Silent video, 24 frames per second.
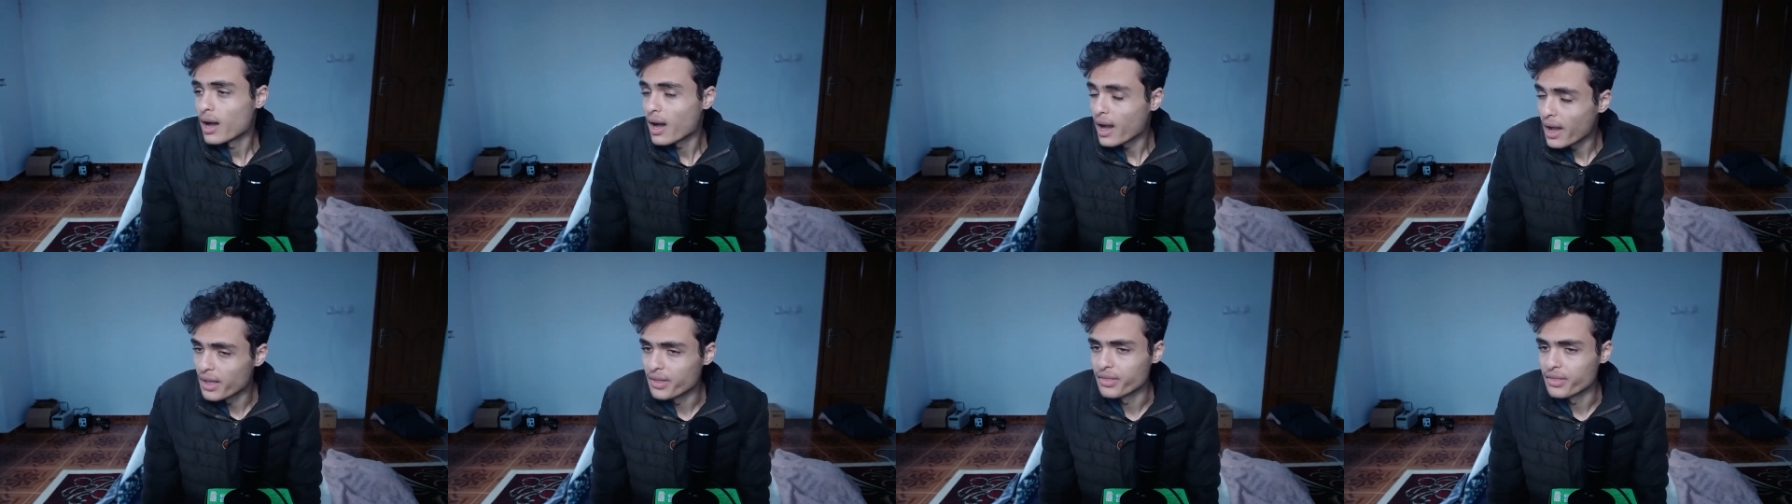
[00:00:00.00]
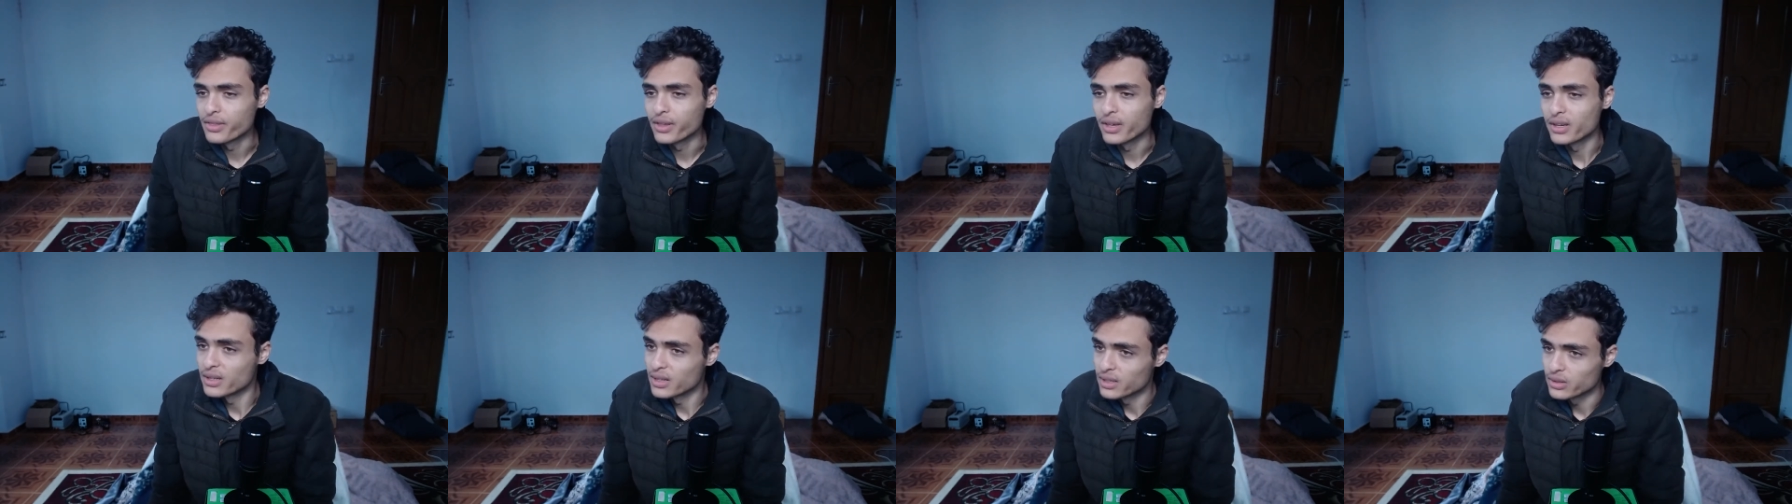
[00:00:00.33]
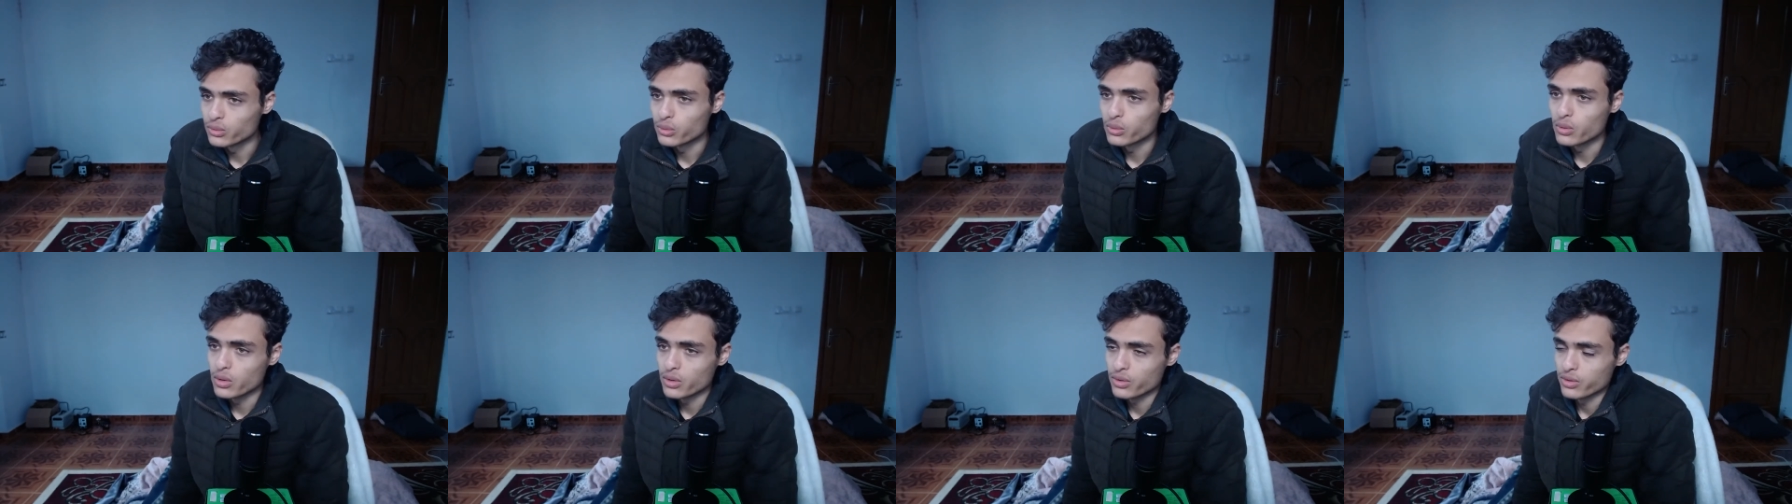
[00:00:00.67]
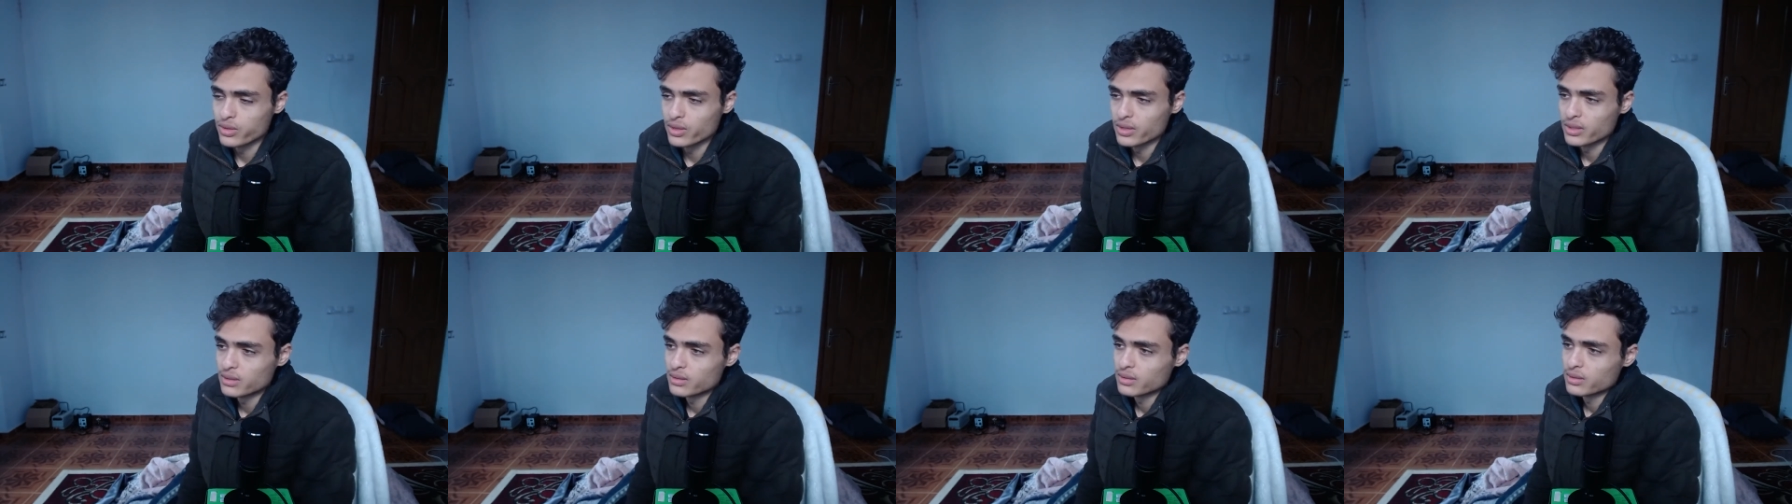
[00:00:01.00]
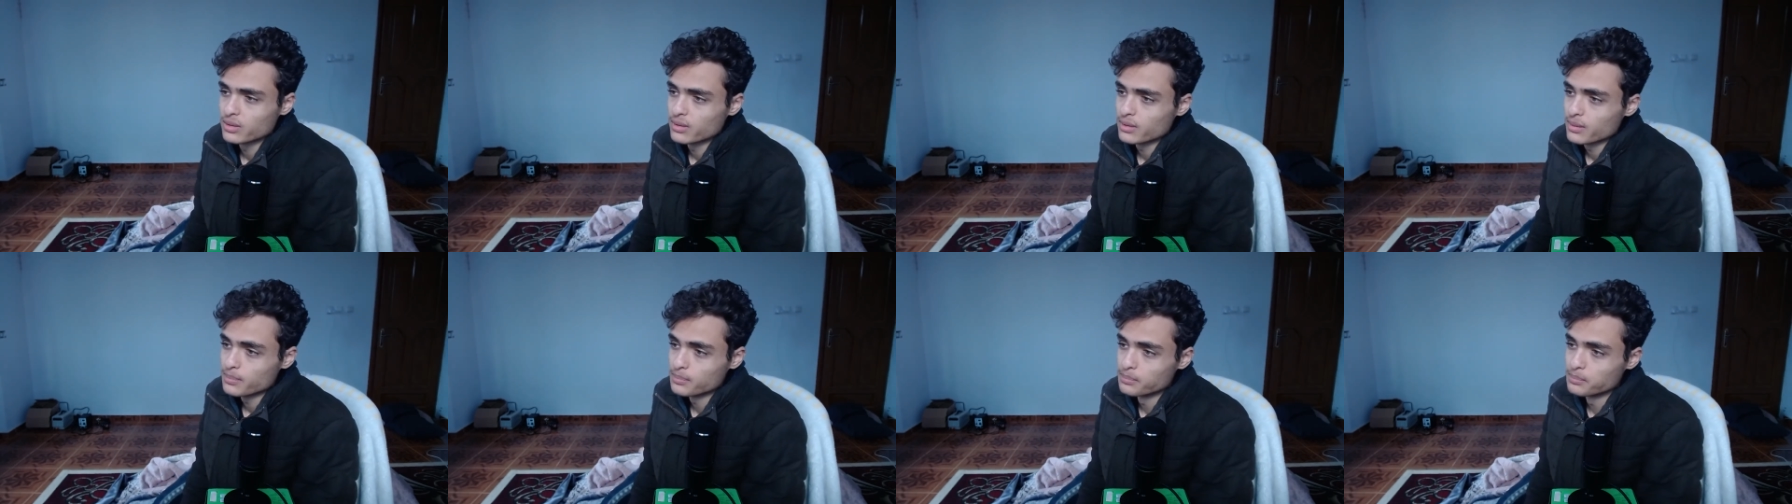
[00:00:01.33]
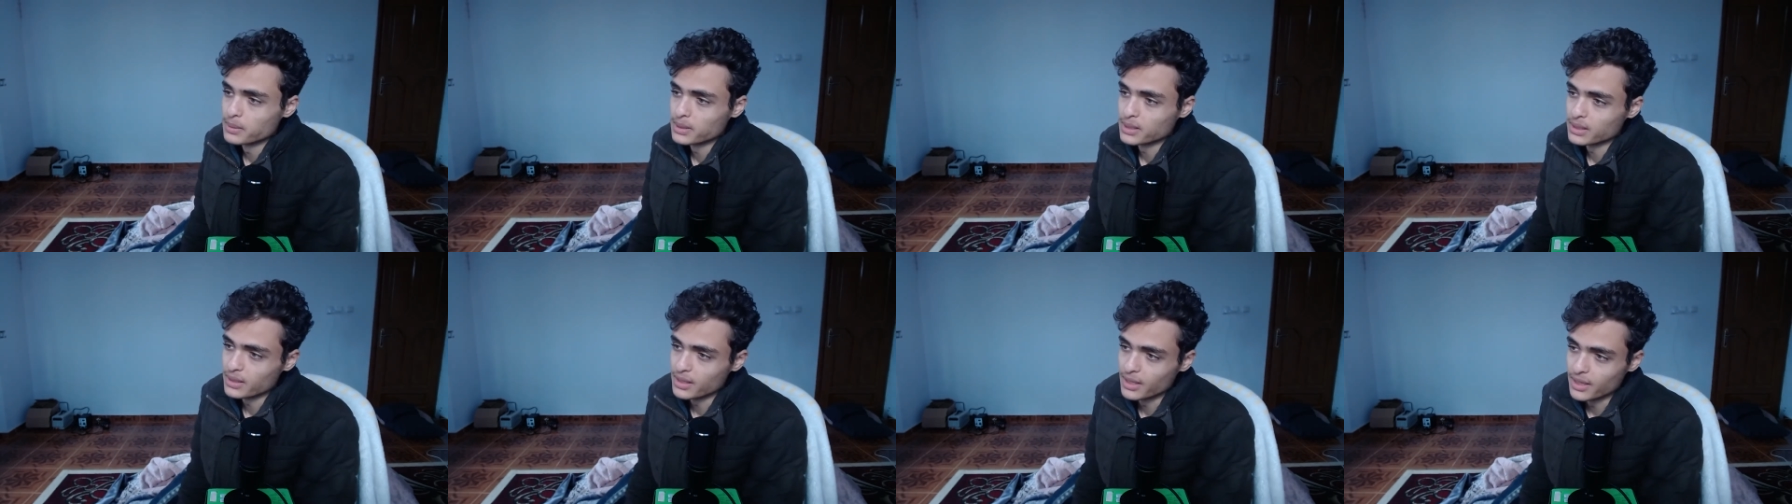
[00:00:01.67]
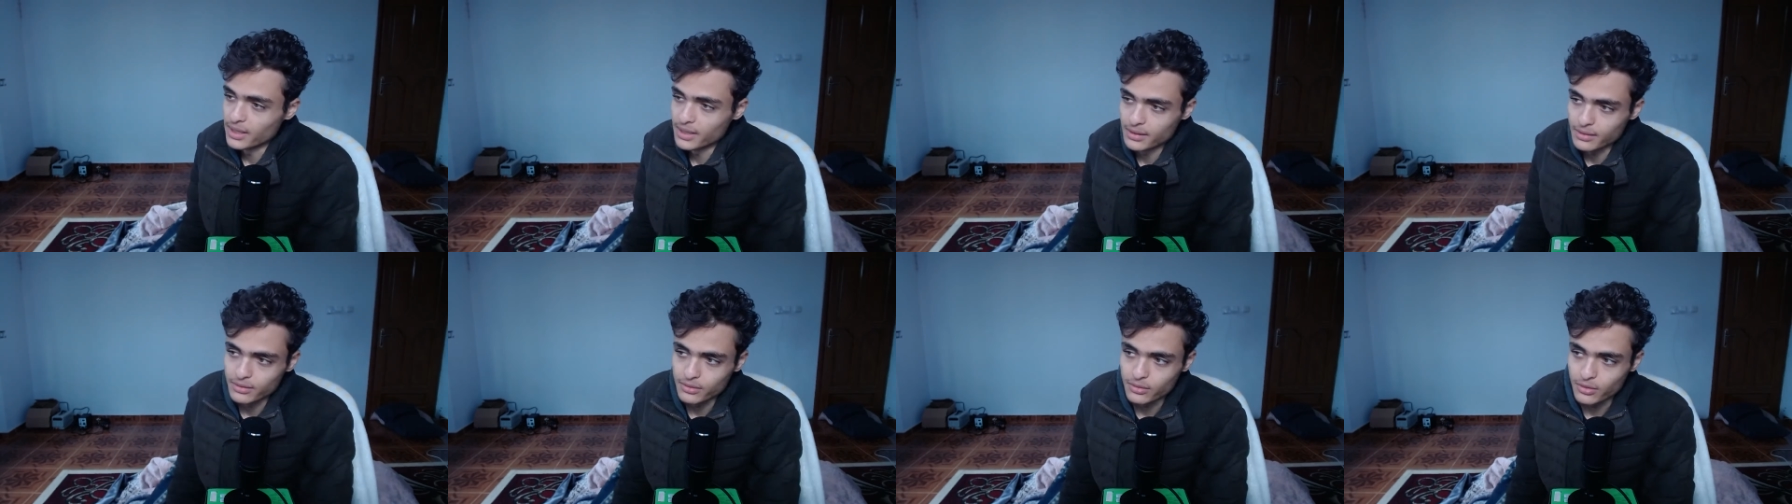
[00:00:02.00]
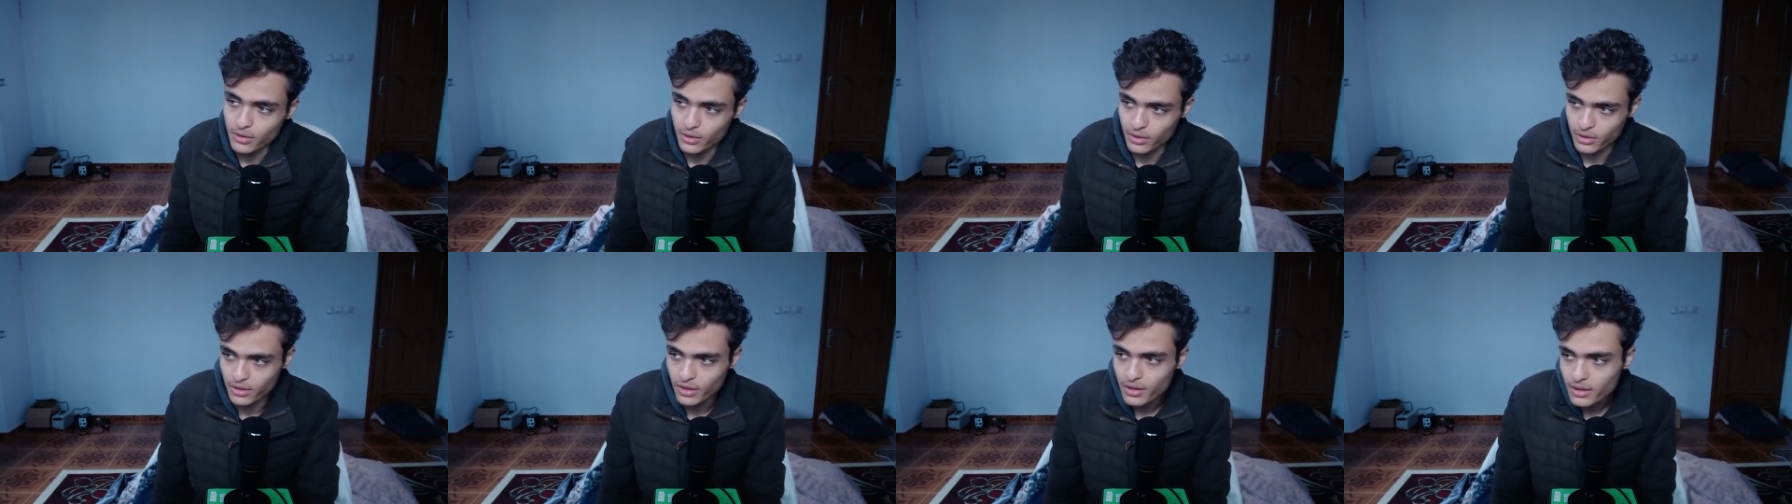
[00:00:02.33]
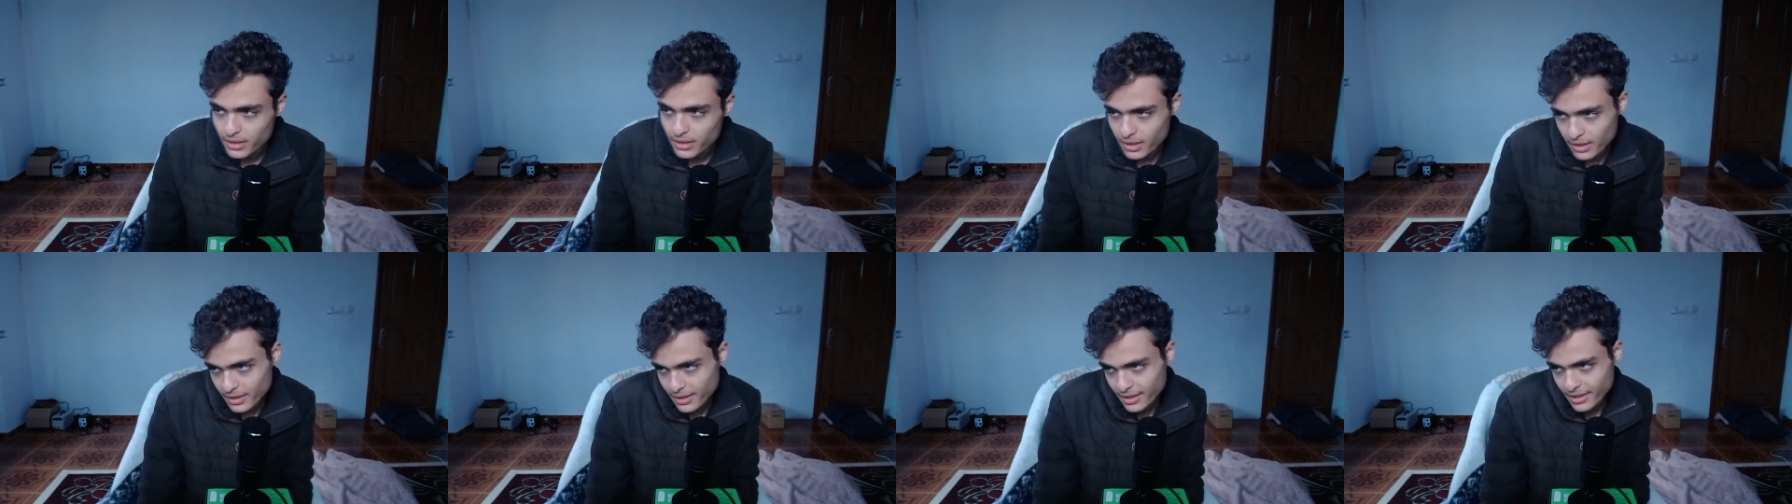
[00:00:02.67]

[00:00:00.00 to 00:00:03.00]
I think it's worth it, but like, for $30,